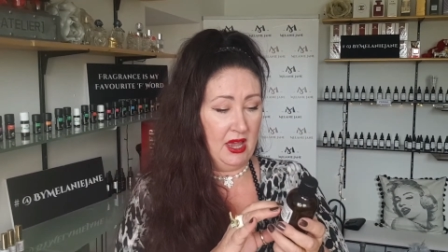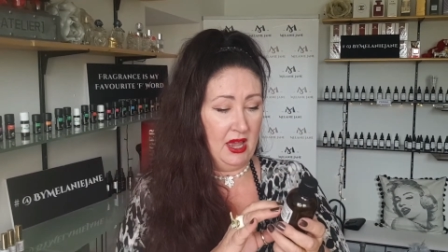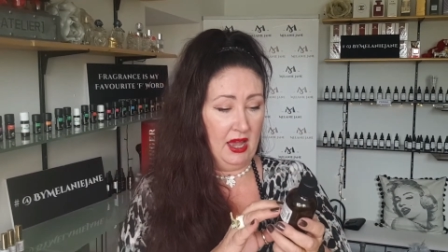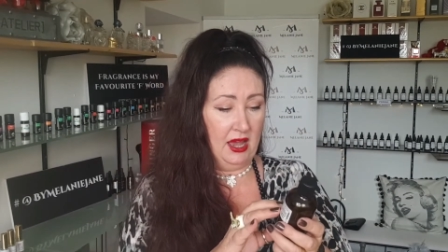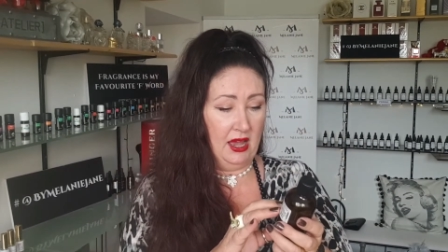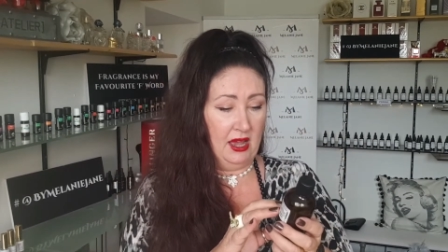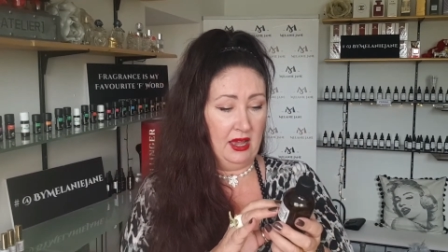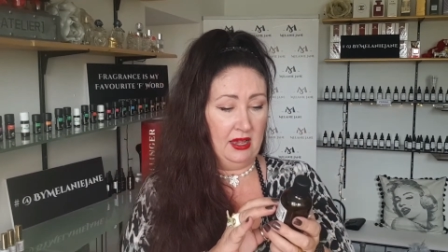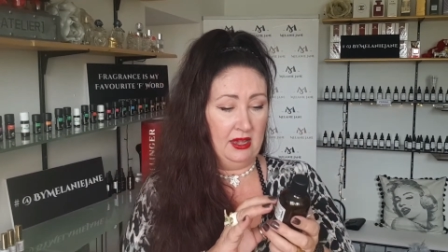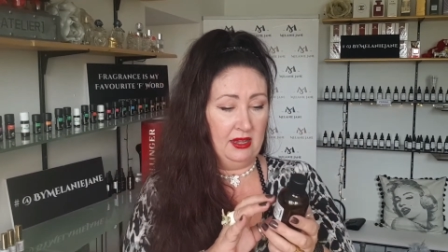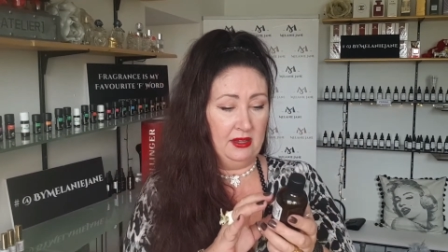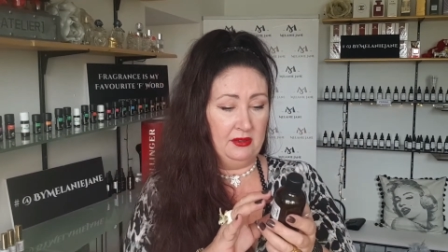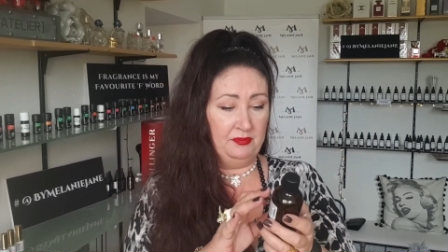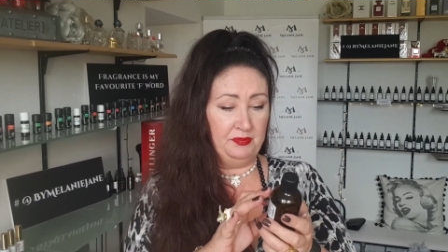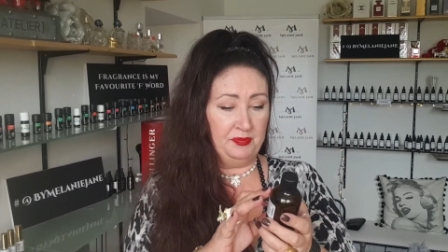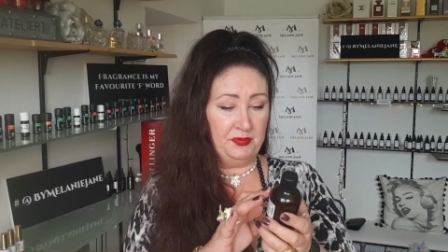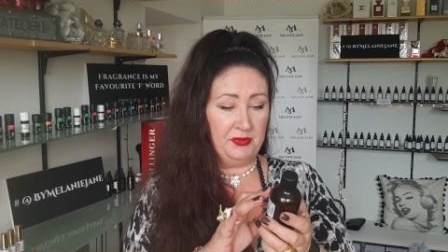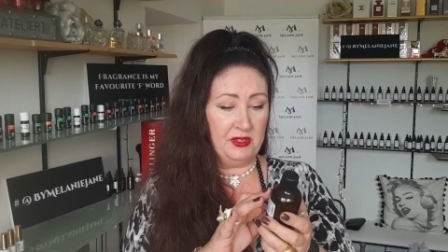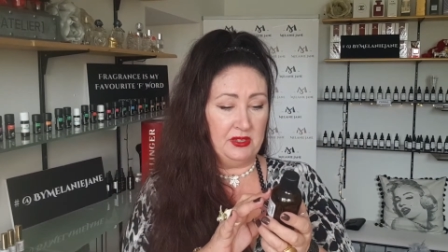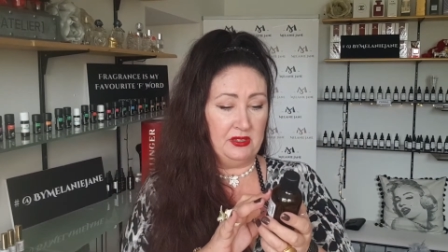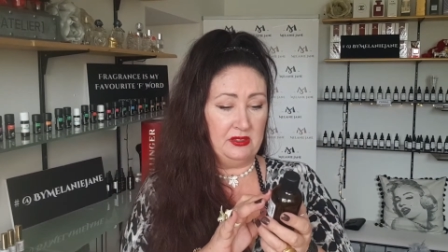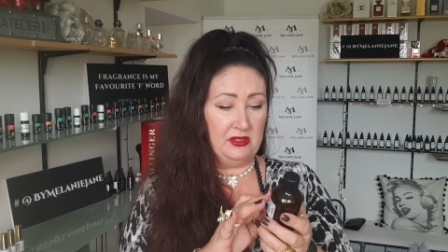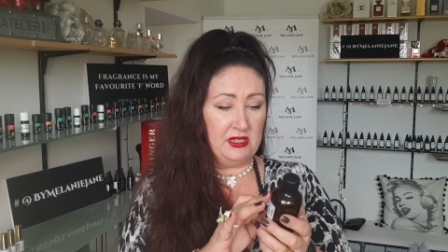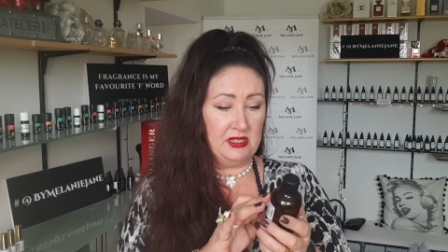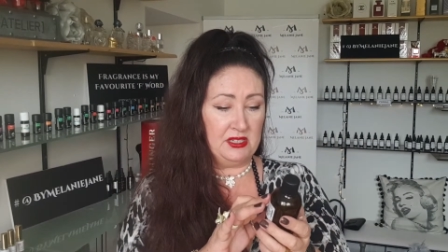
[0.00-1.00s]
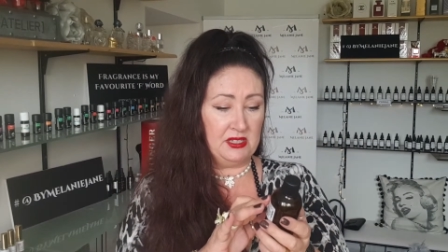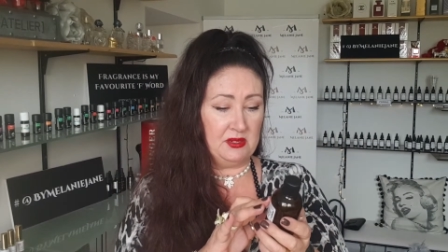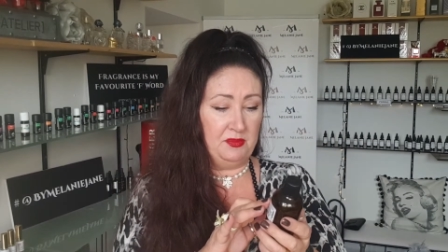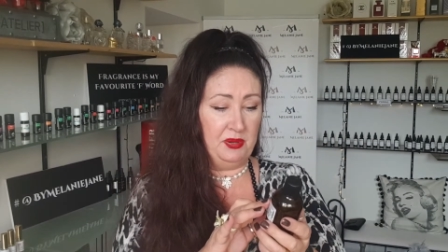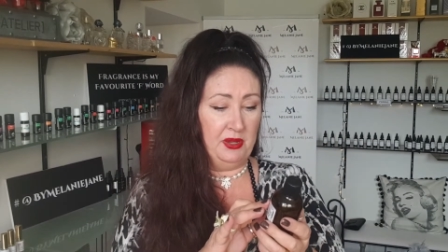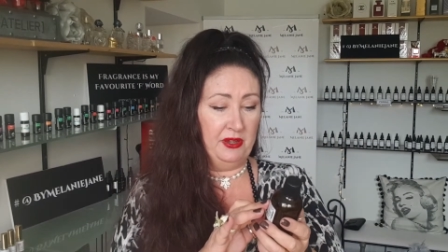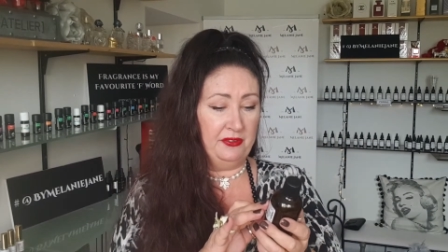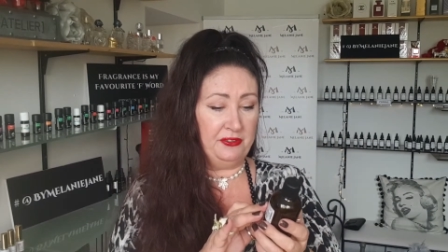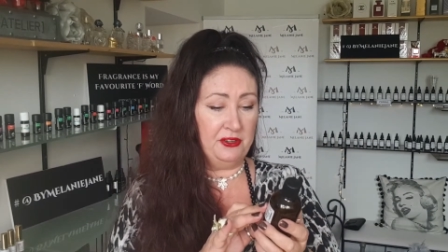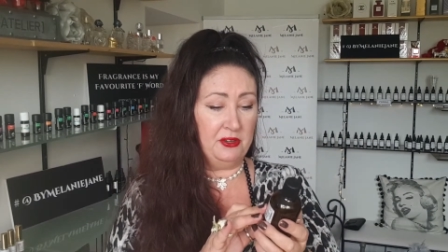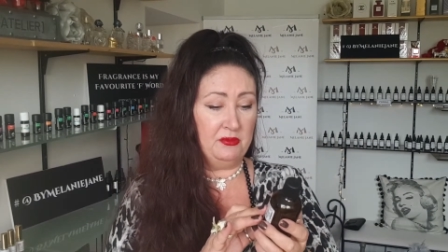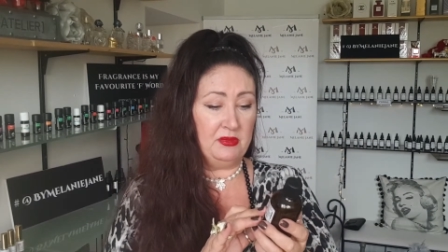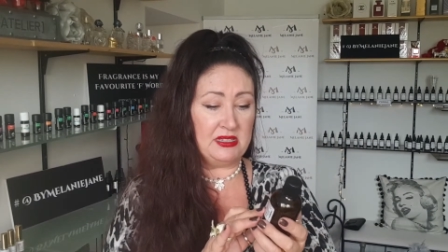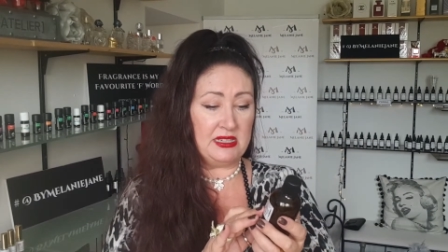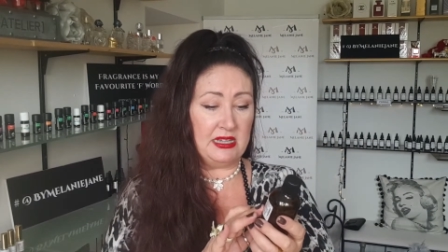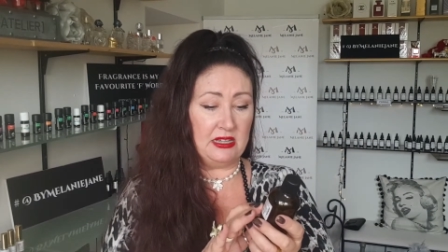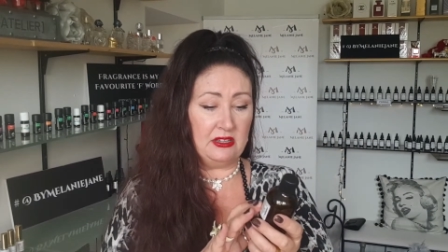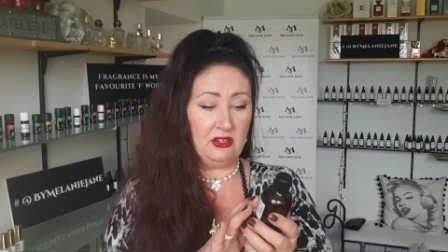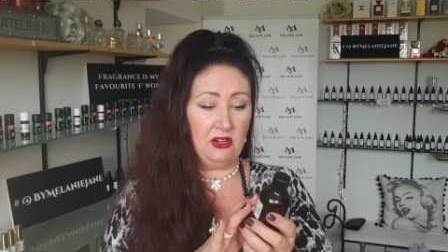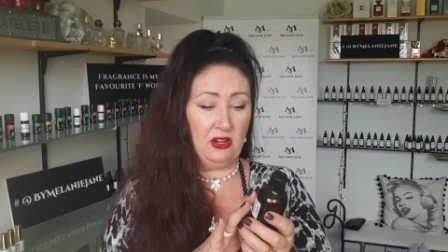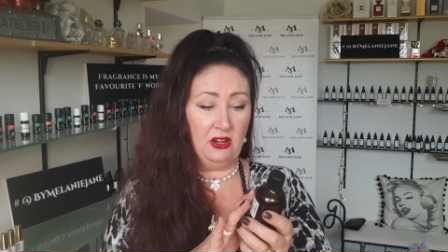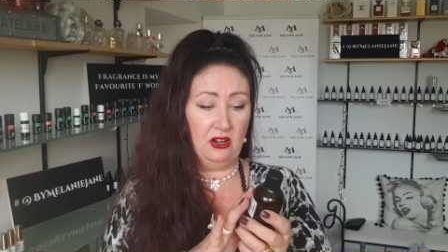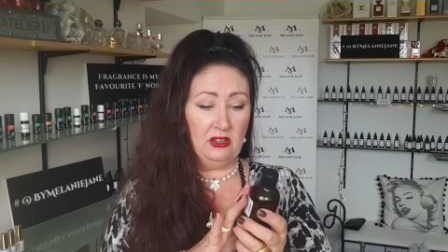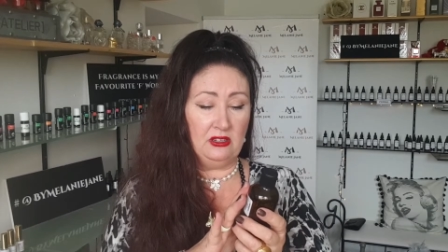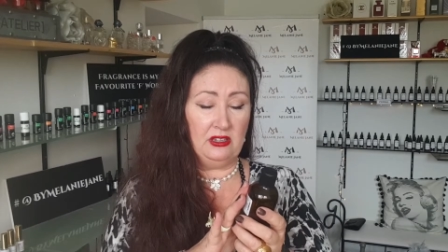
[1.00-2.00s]
Um, there's a perfume with
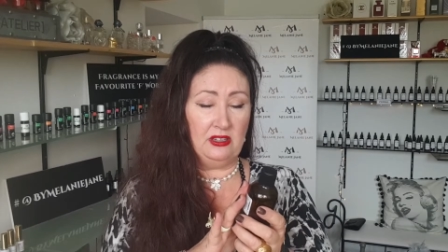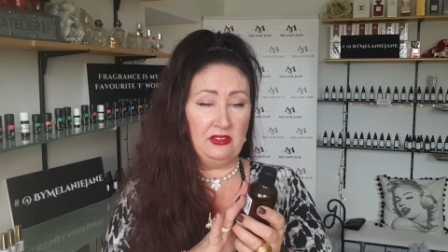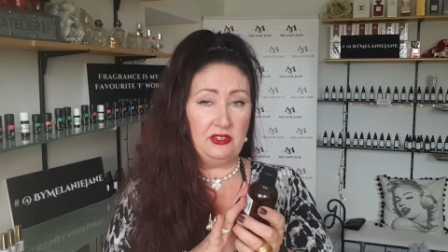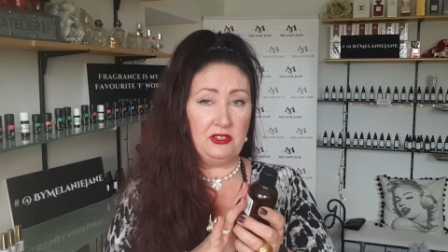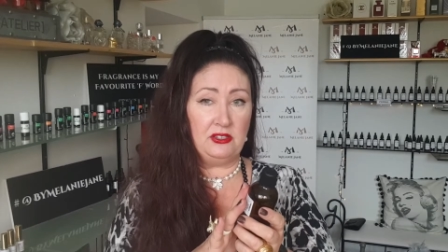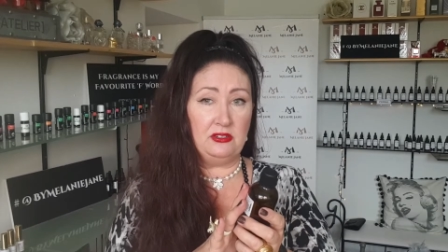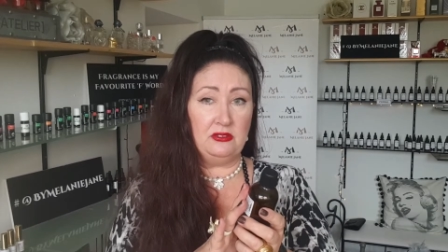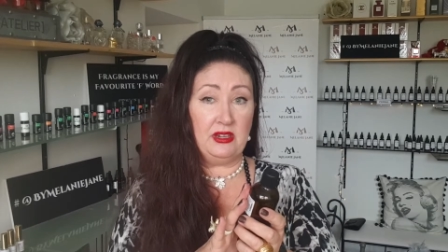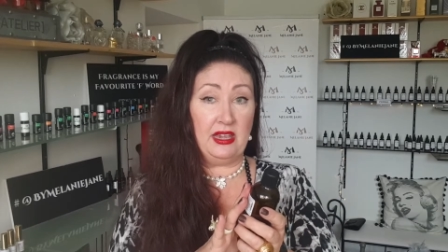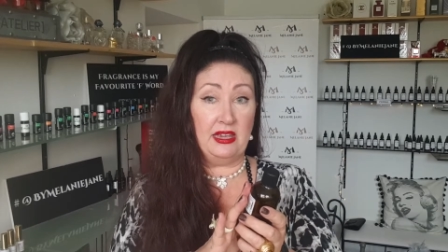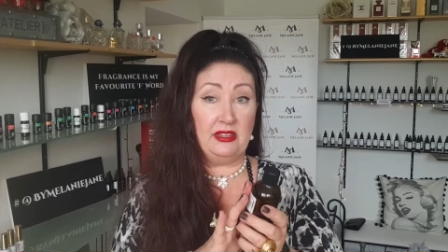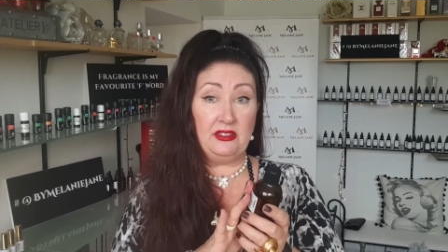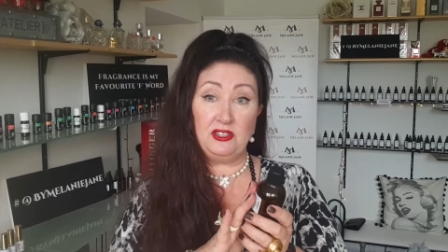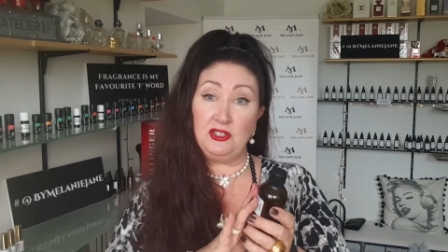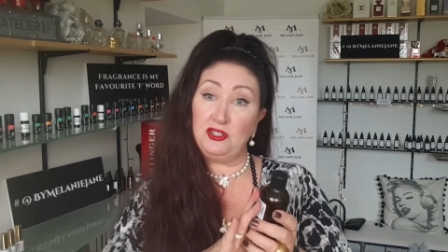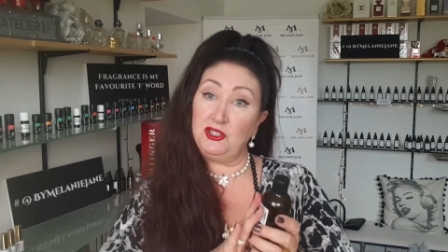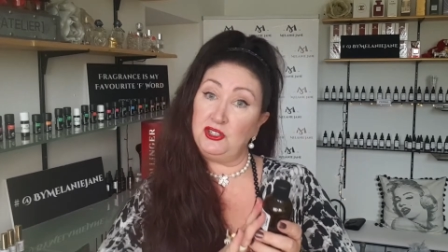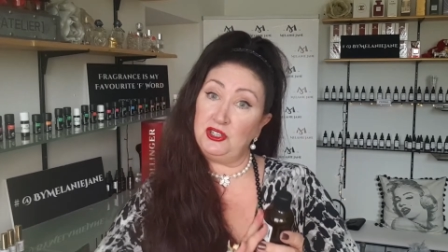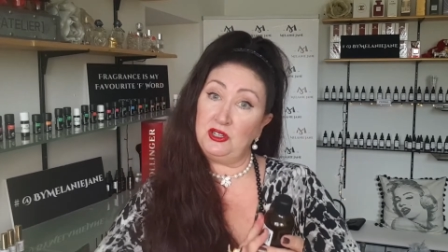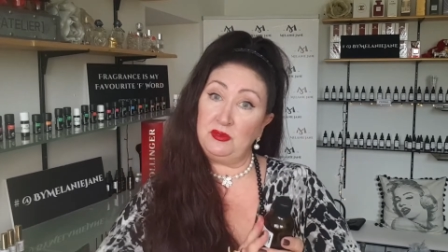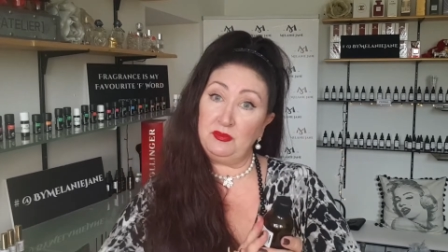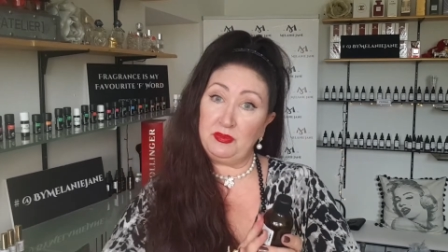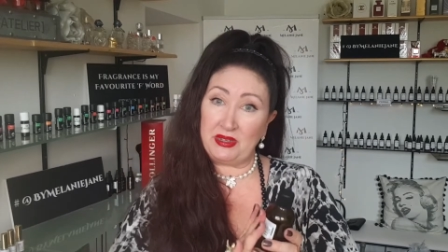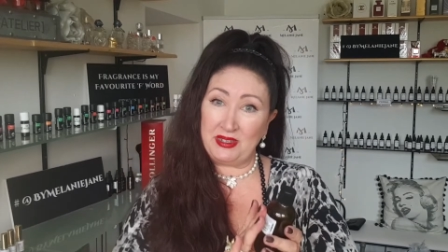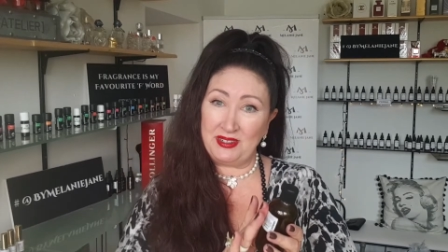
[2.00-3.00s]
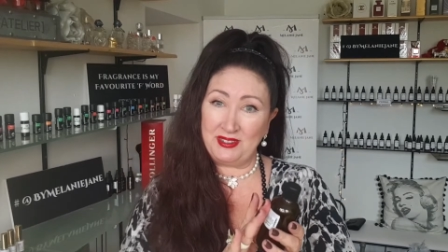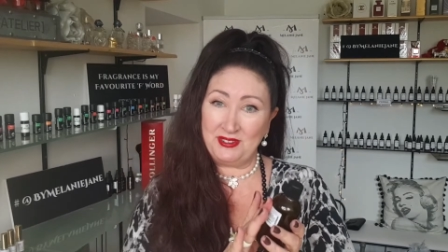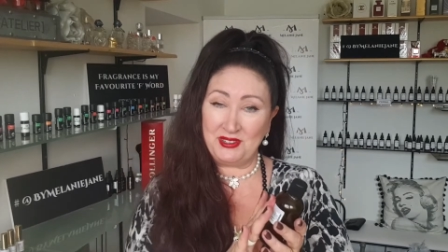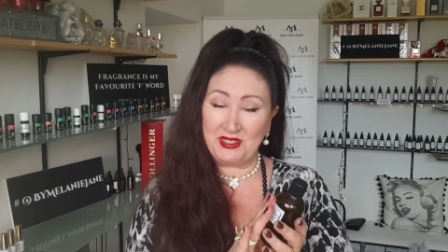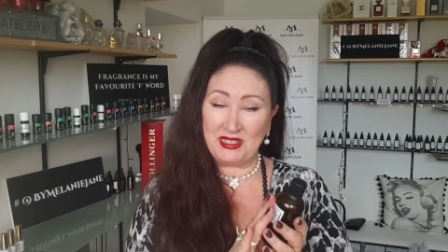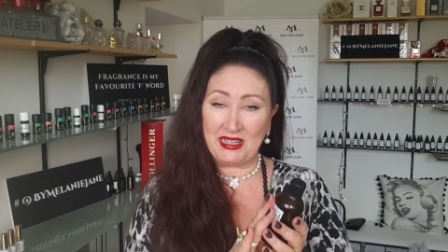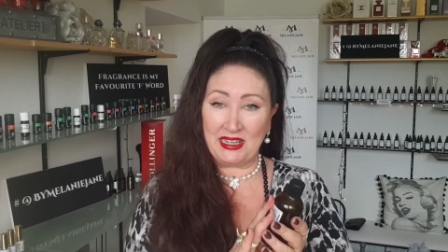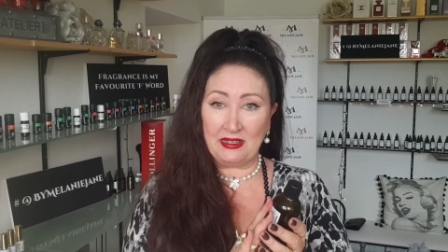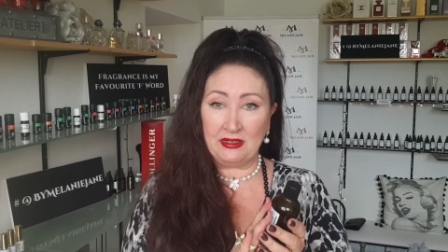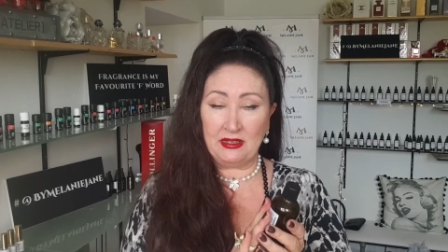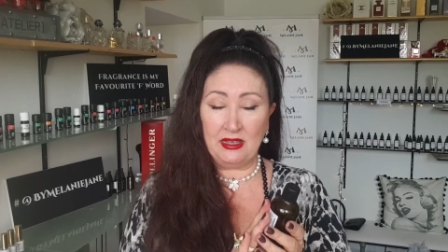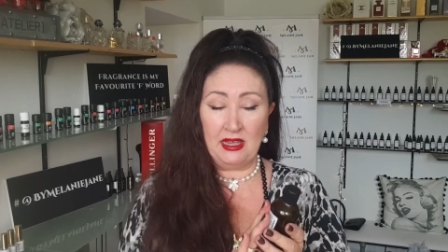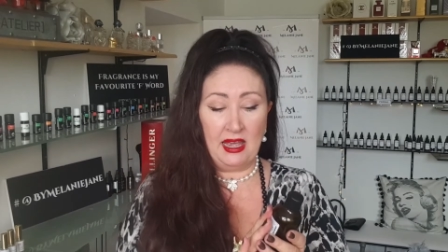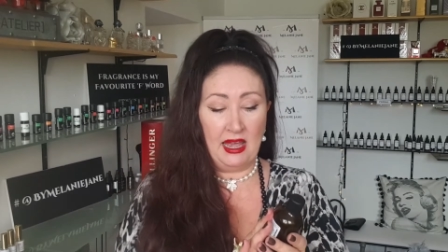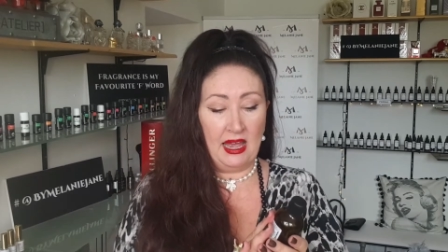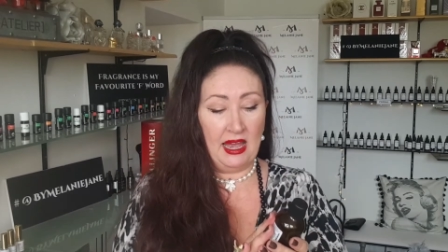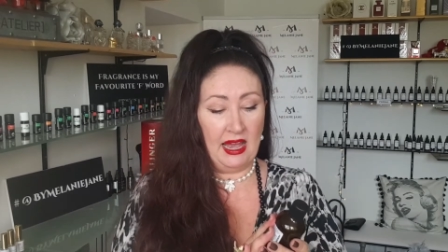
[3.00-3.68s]
alcohol in the UK that you shouldn't be using.